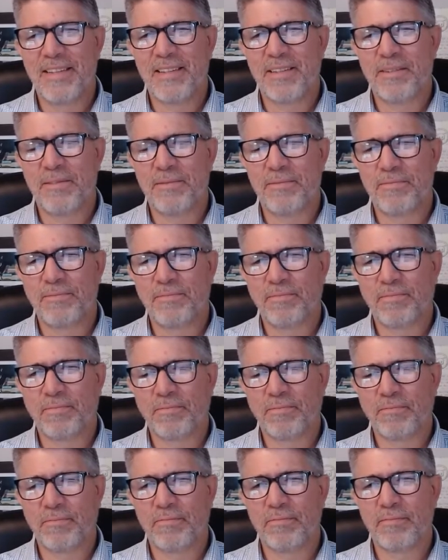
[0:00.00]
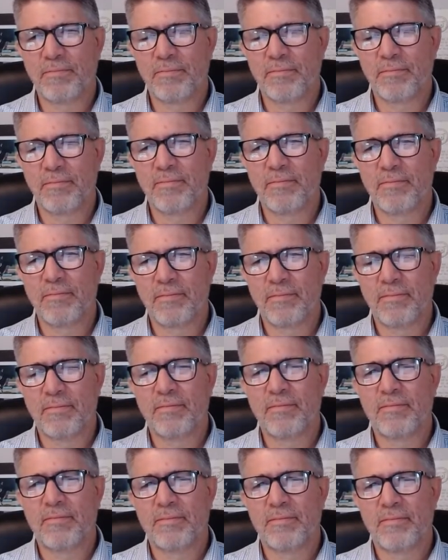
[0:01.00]

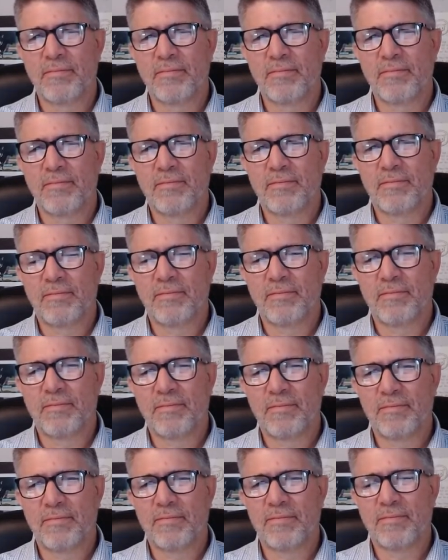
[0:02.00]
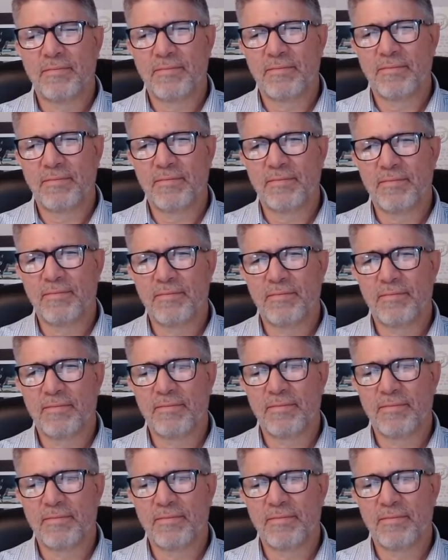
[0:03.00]
This person isn't speaking.